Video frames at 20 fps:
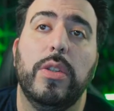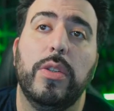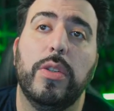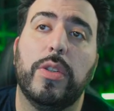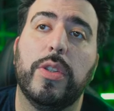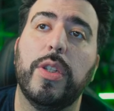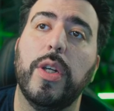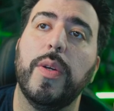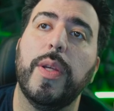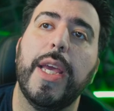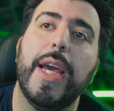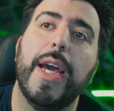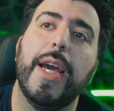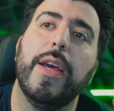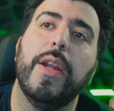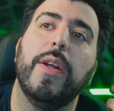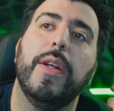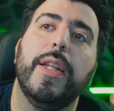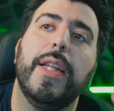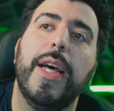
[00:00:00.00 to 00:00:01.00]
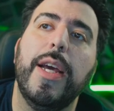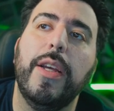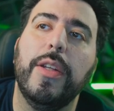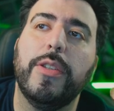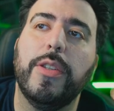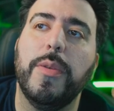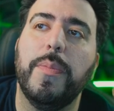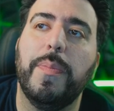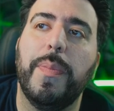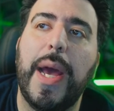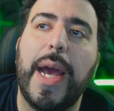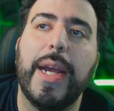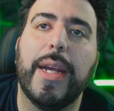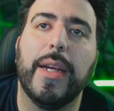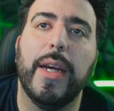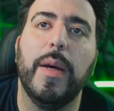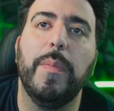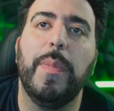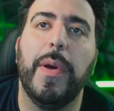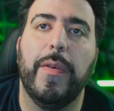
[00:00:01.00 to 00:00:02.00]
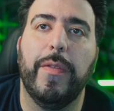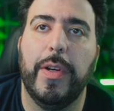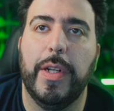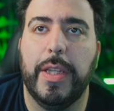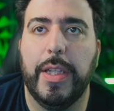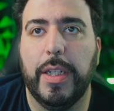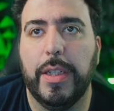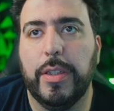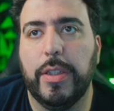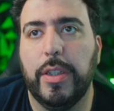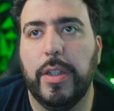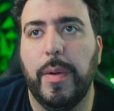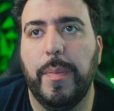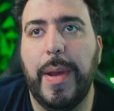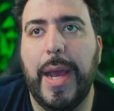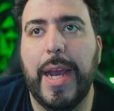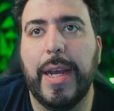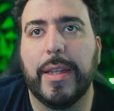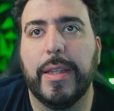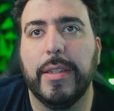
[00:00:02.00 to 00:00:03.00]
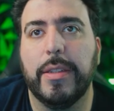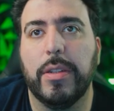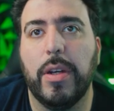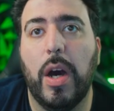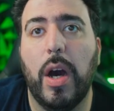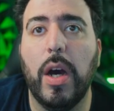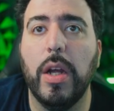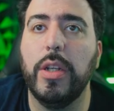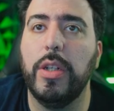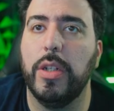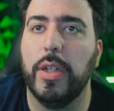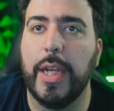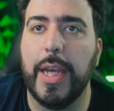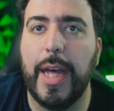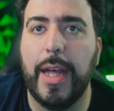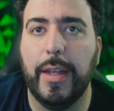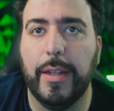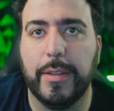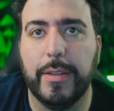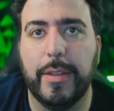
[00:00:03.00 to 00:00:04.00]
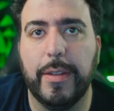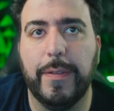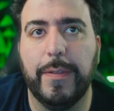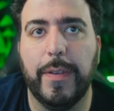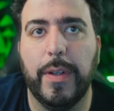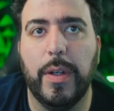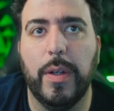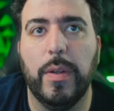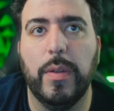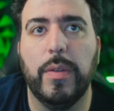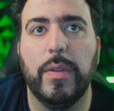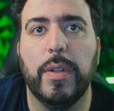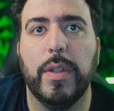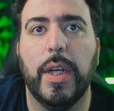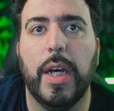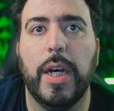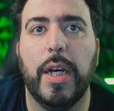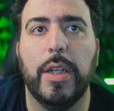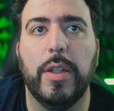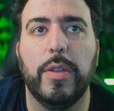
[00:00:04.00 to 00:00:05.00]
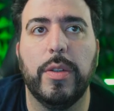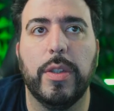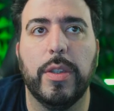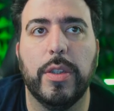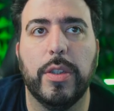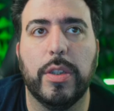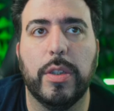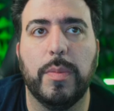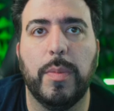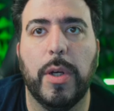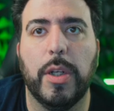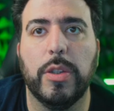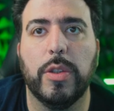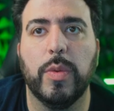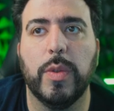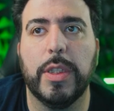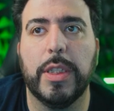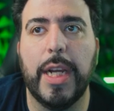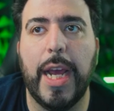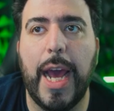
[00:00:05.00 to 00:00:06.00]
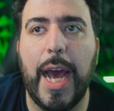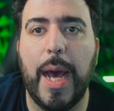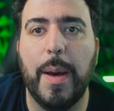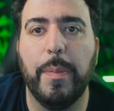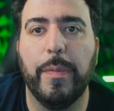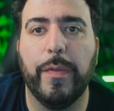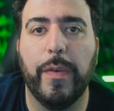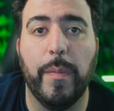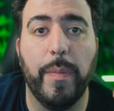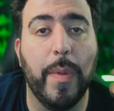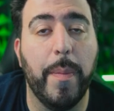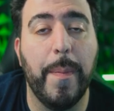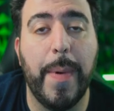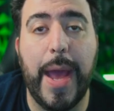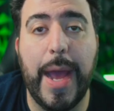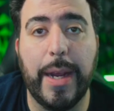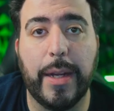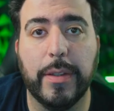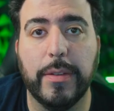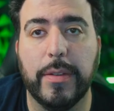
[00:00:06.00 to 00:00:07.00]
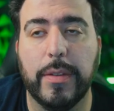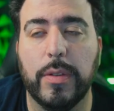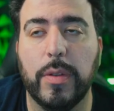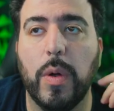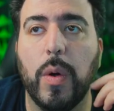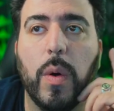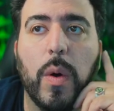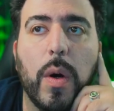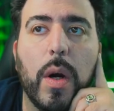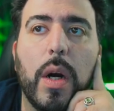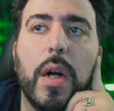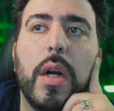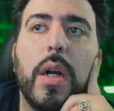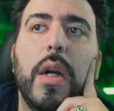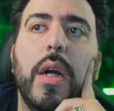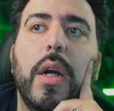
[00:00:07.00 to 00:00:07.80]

So yeah, it'll allow you to back up everything to your Mac that's on your Galaxy phone uh, using the Smart Switch app from the Mac store.